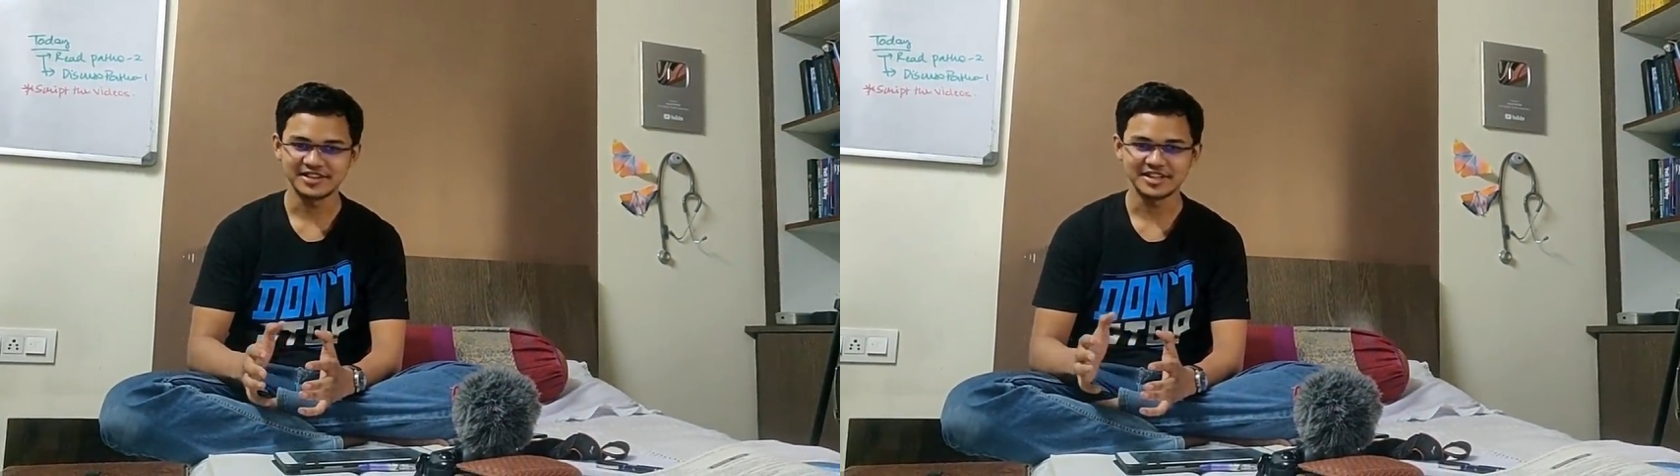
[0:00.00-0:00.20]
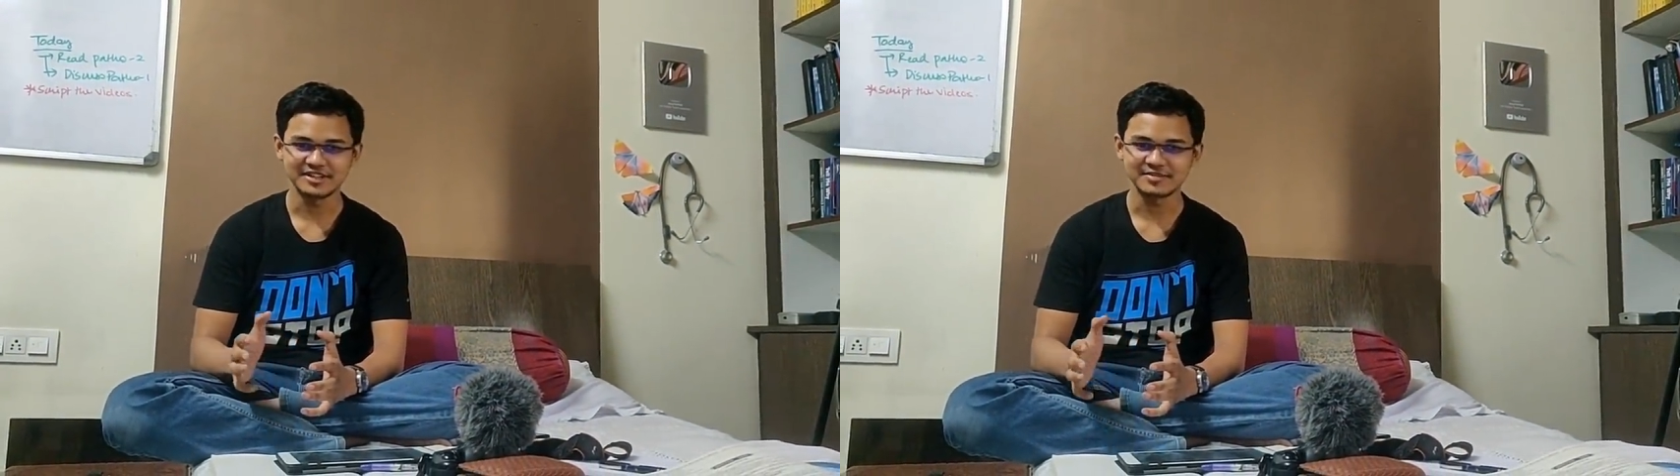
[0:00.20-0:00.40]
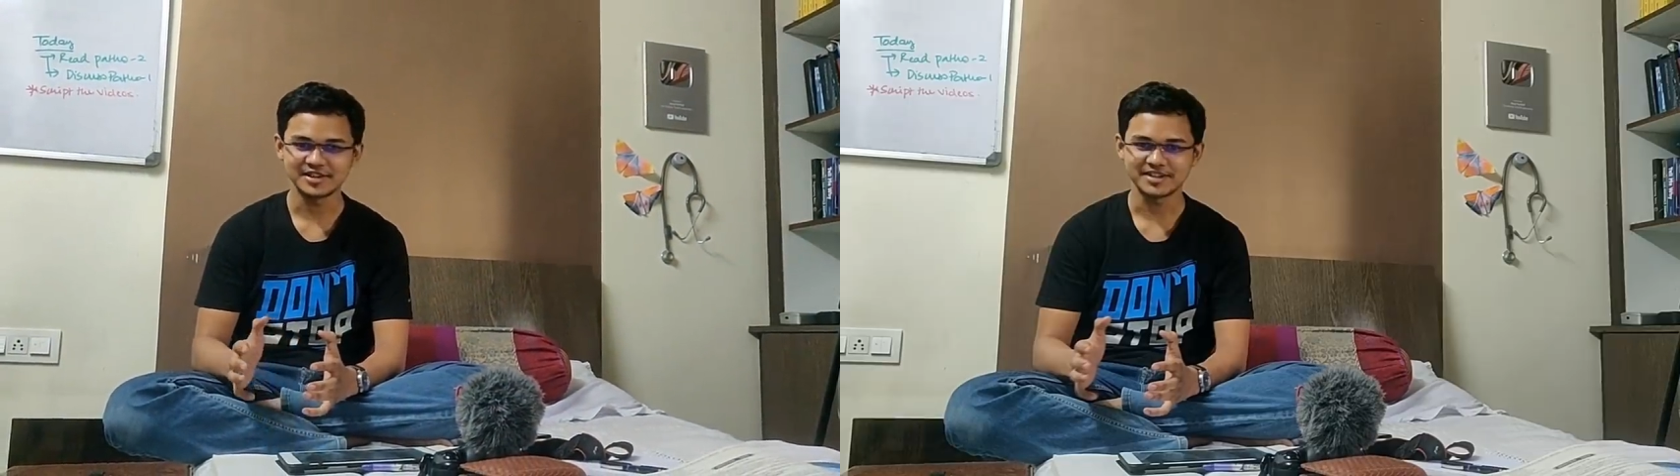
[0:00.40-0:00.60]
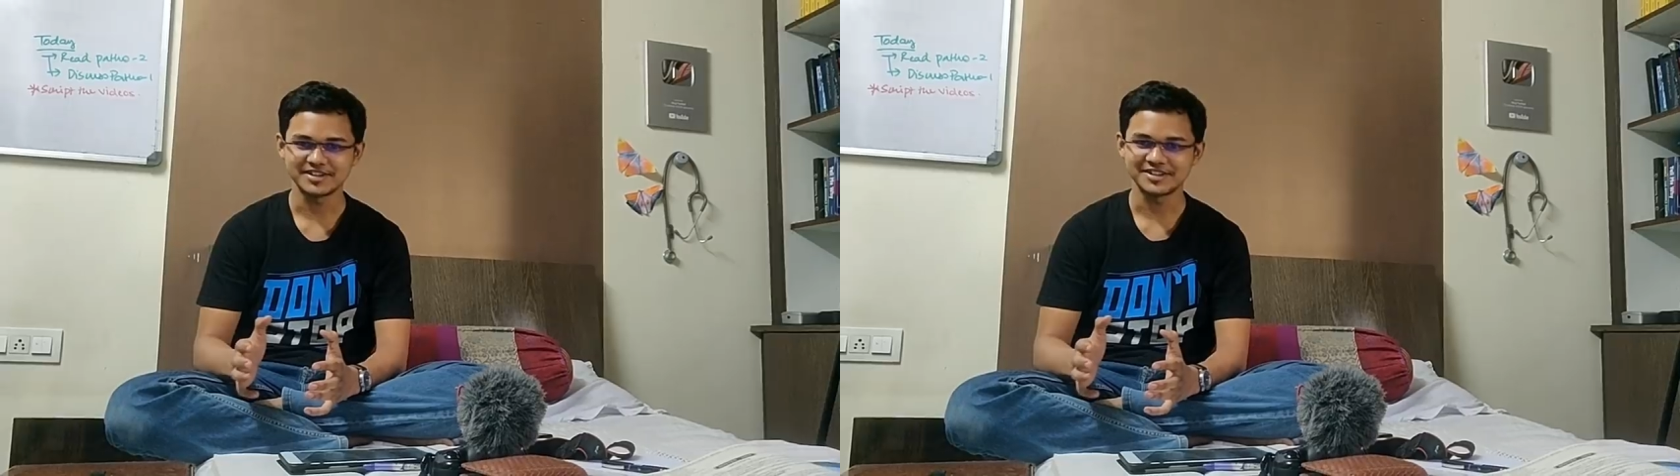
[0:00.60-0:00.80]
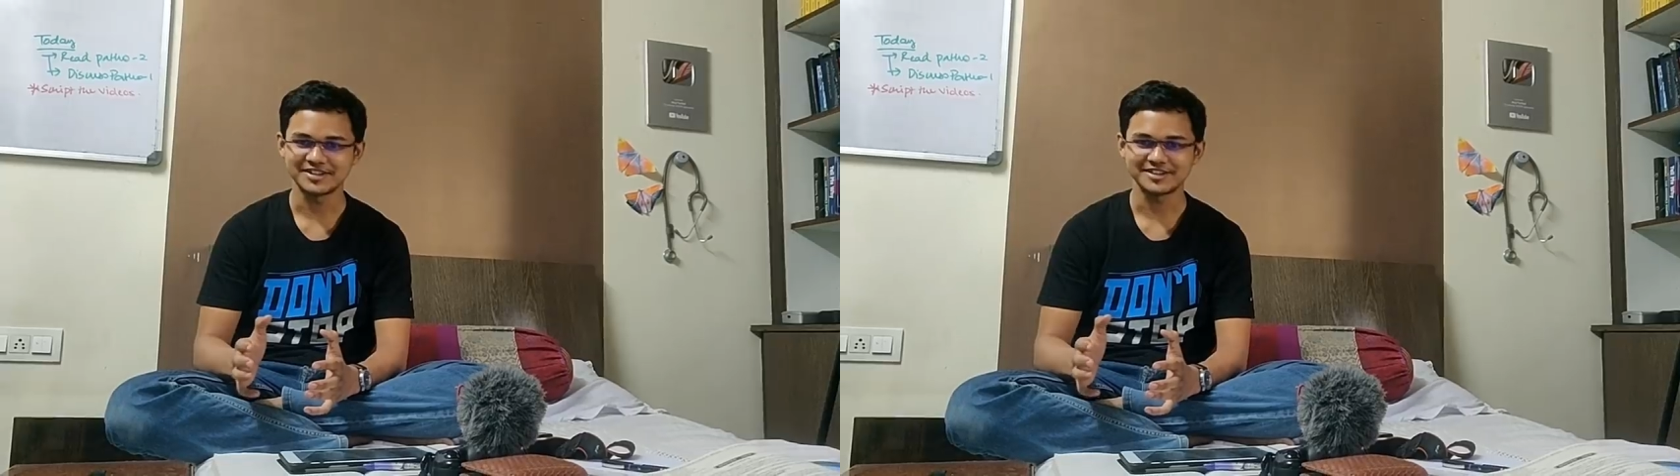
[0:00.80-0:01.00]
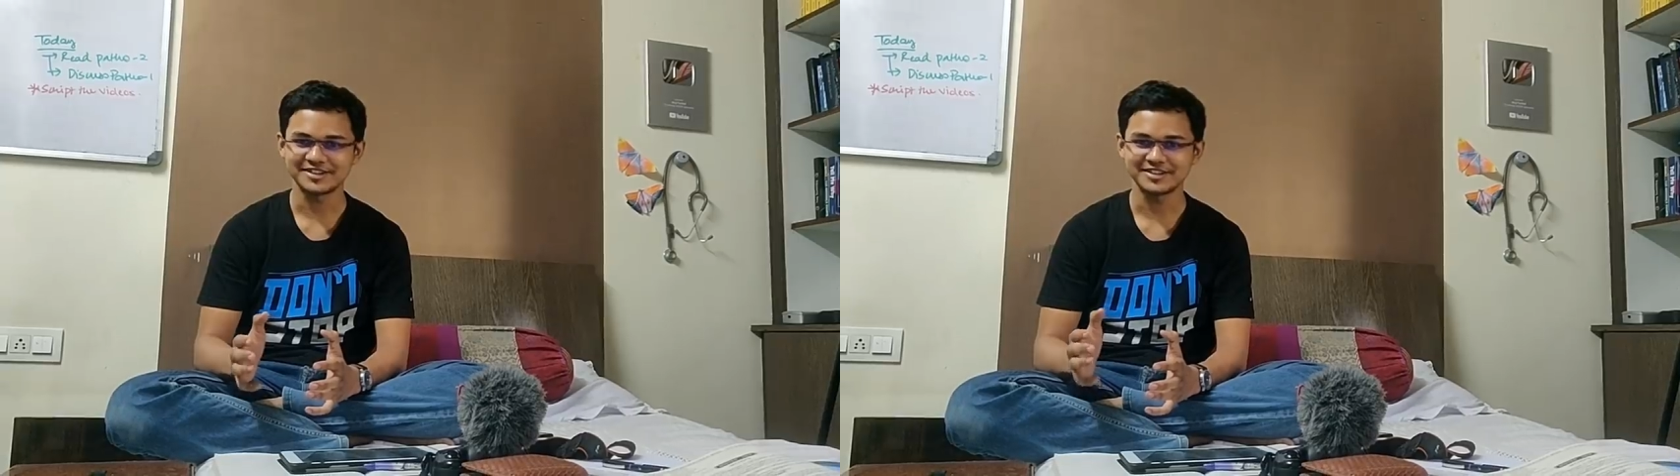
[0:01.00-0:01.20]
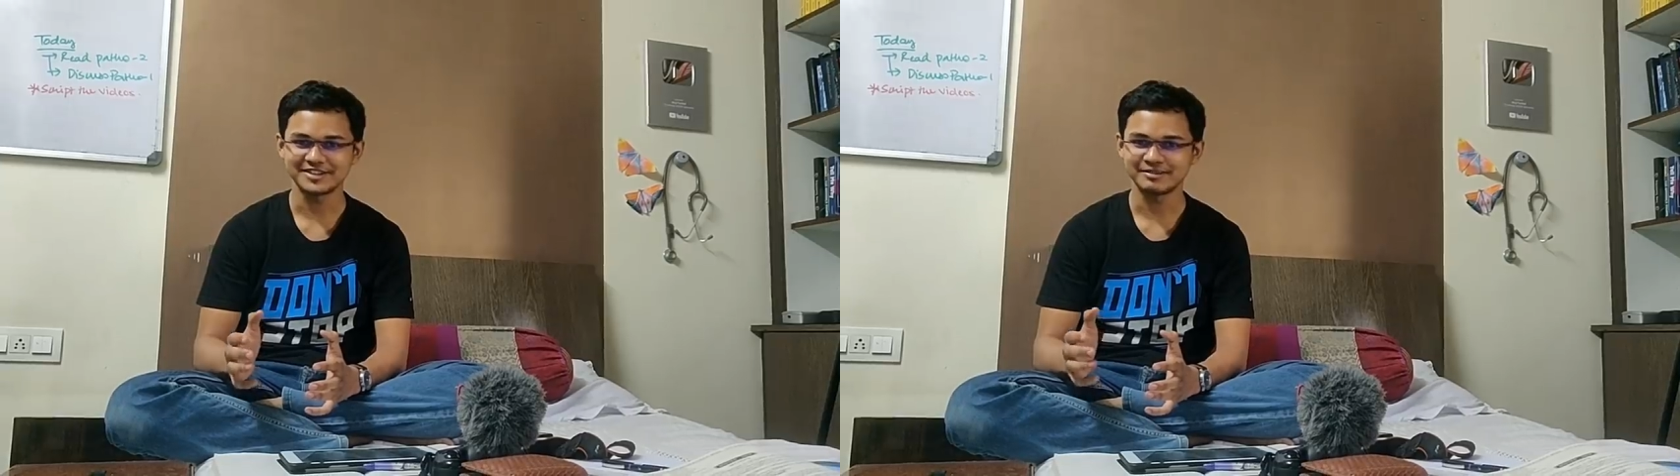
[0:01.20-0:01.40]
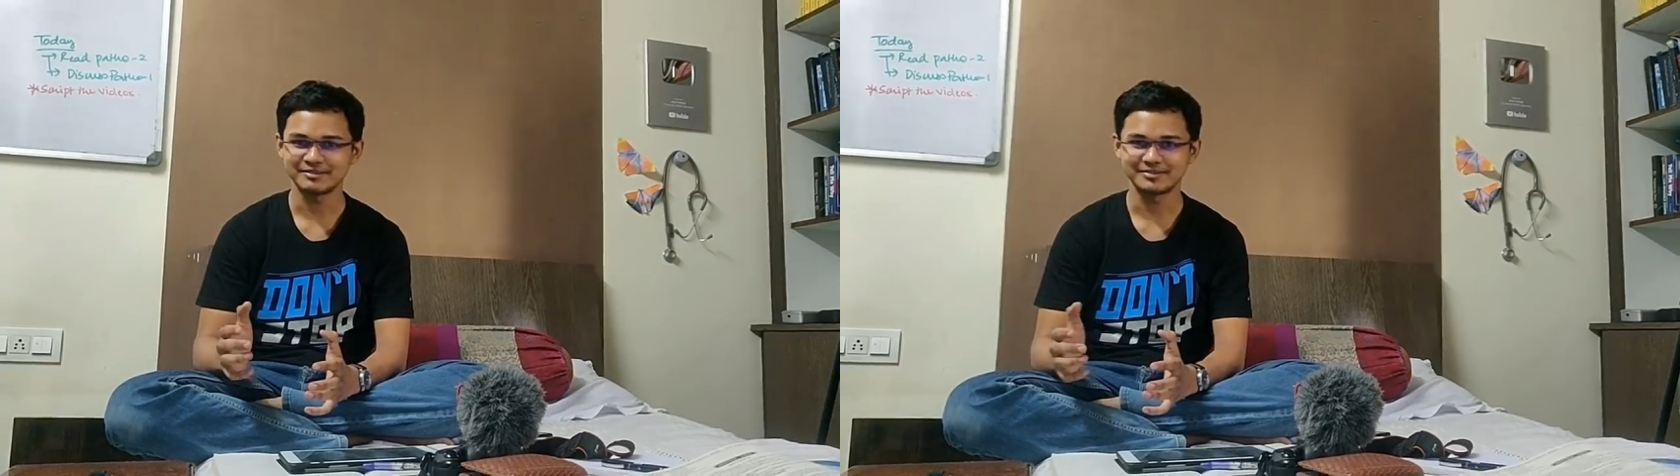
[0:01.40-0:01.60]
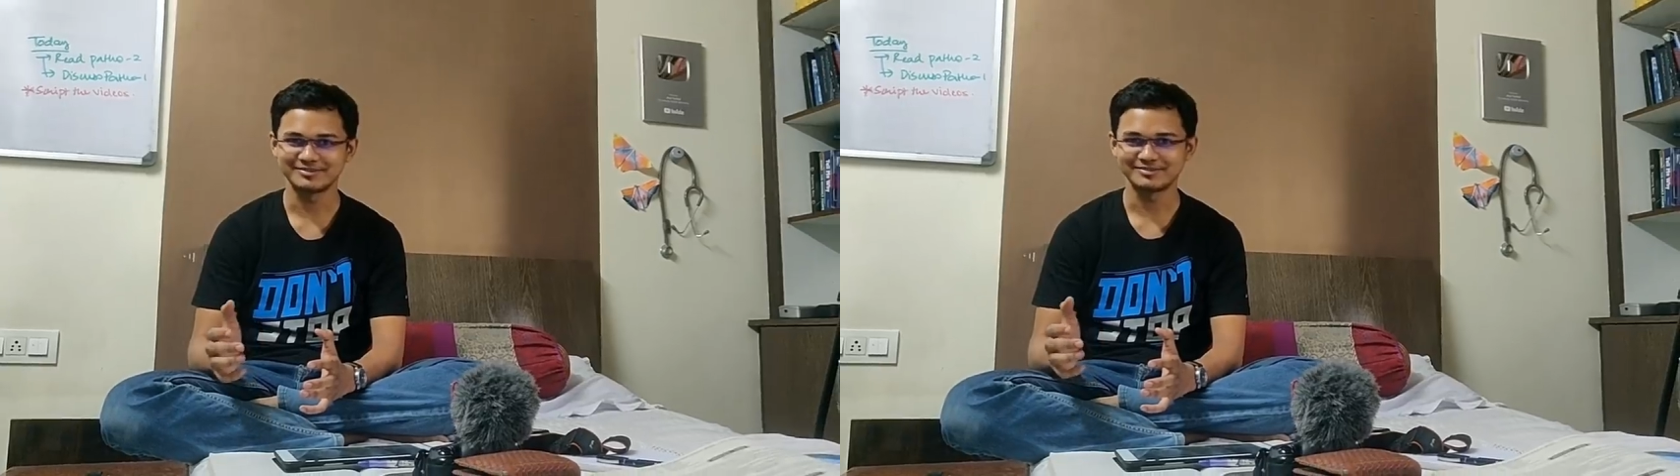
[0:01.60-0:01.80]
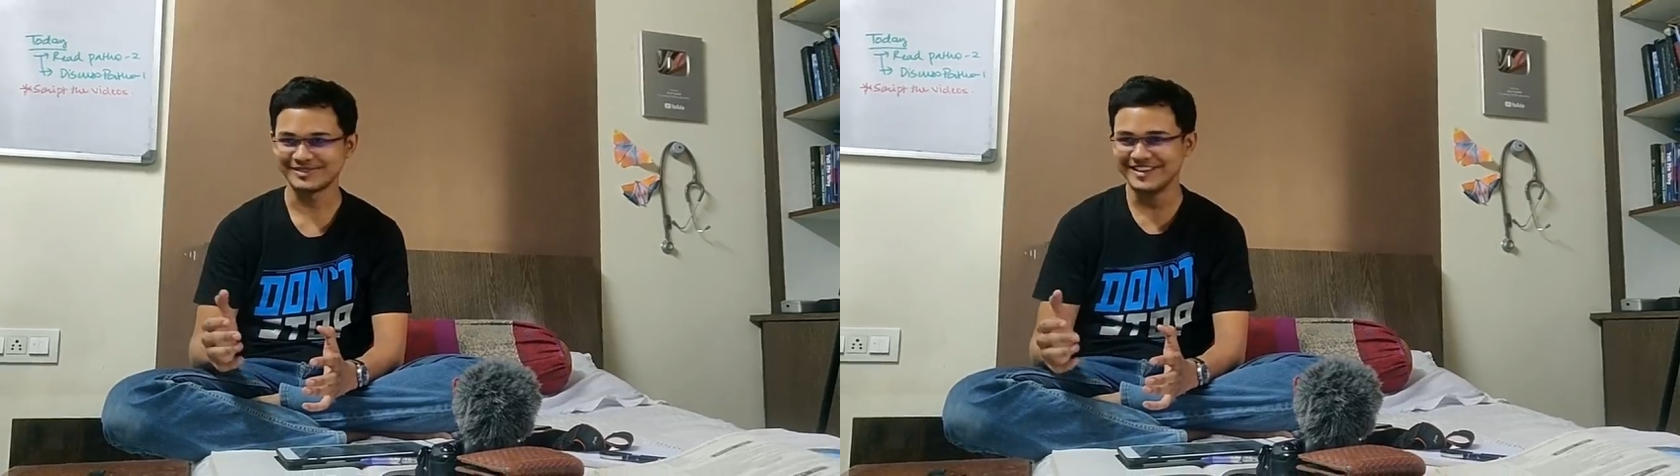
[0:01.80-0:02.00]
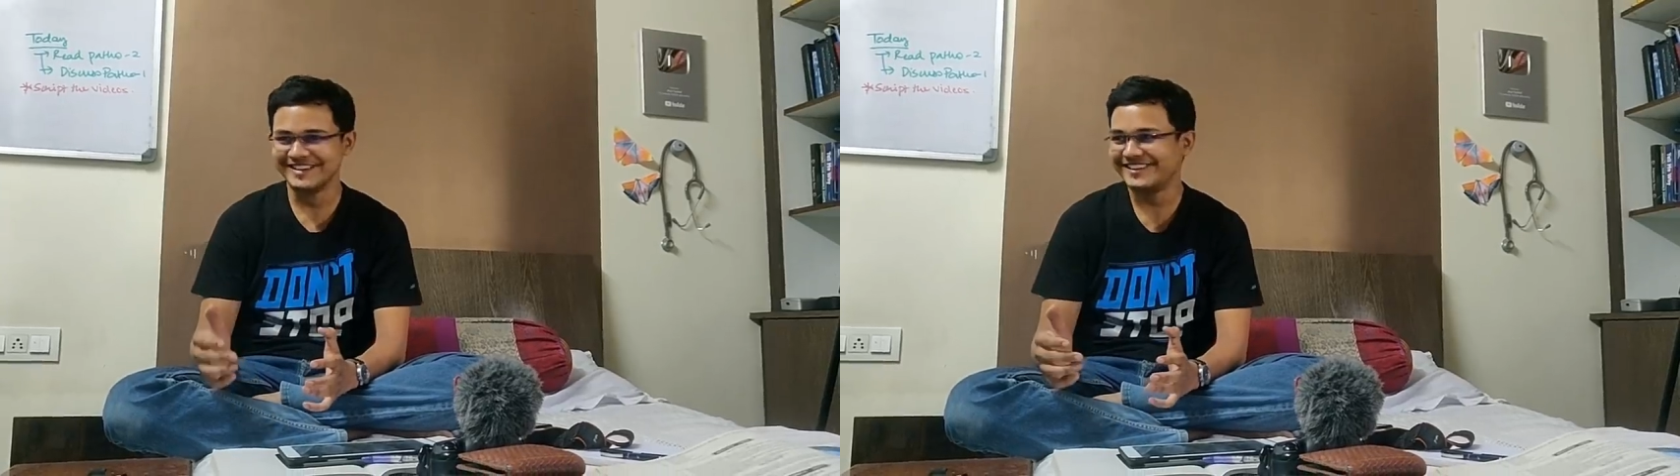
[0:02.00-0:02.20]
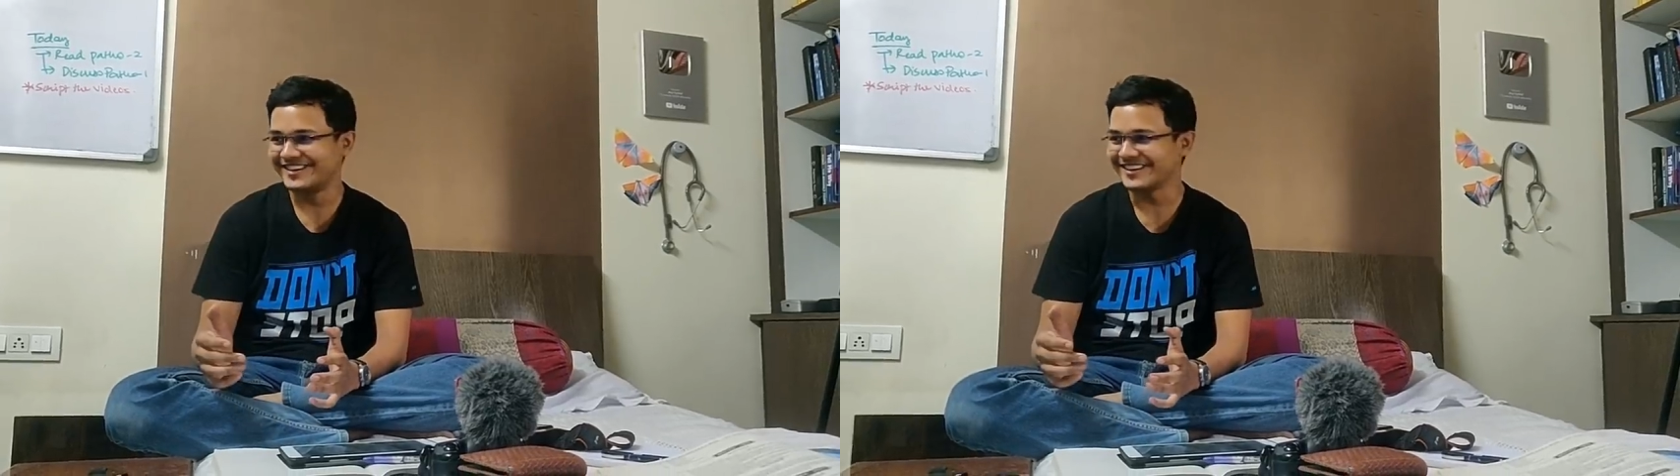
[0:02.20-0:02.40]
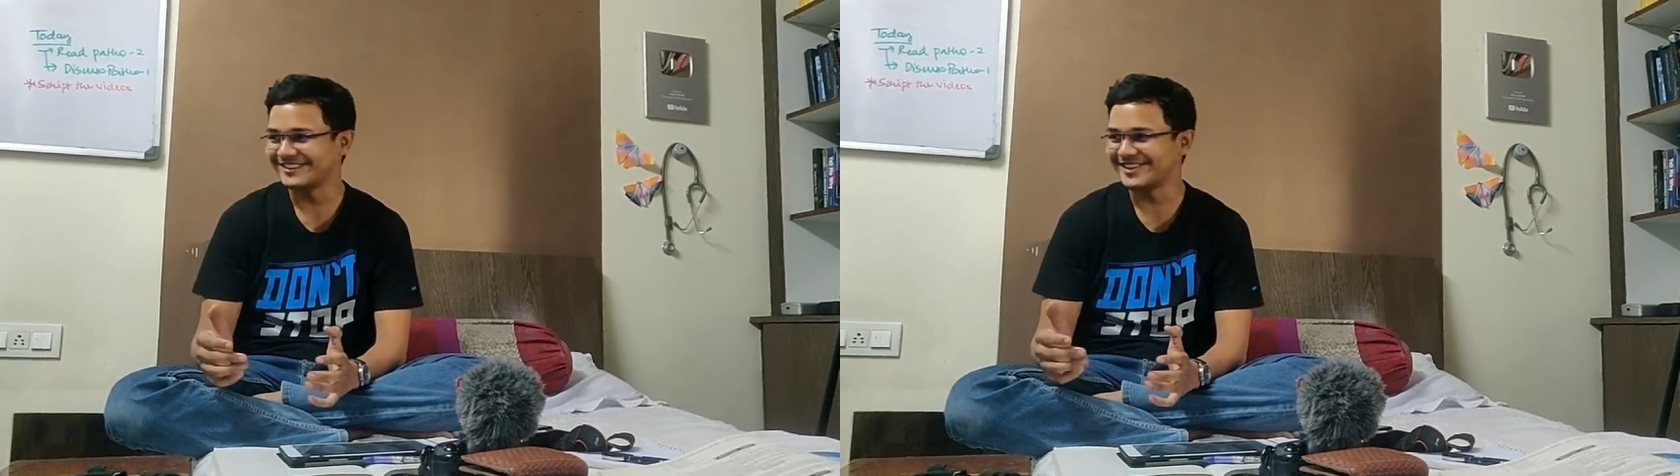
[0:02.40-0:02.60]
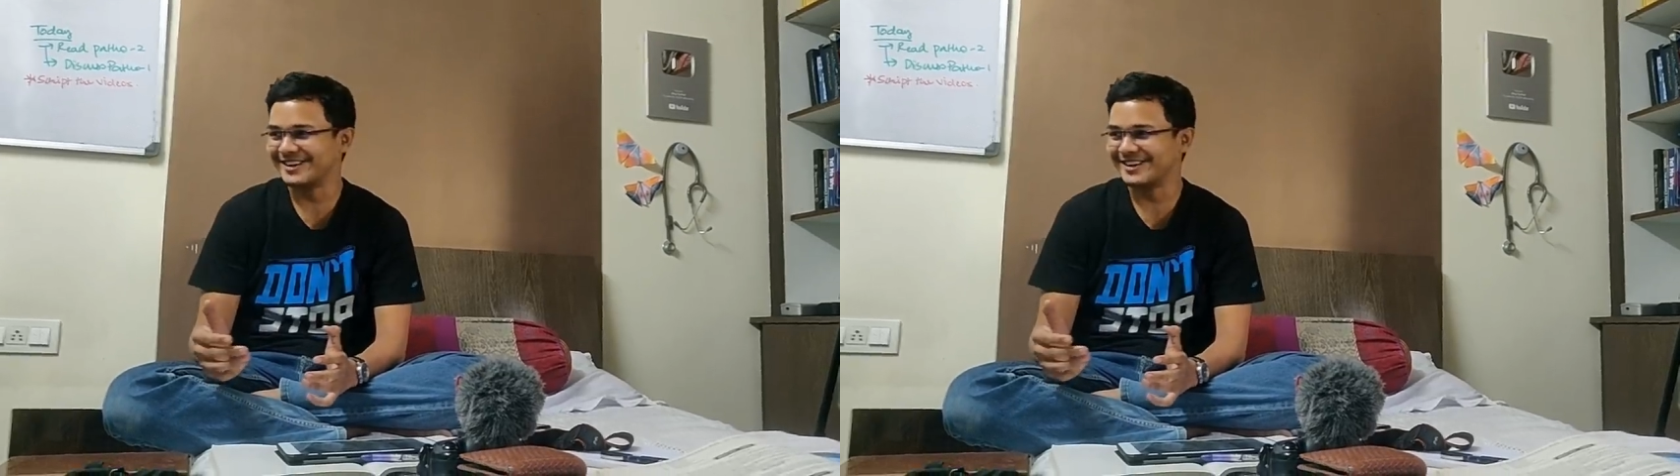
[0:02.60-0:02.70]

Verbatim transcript: With each passing generation, the drug.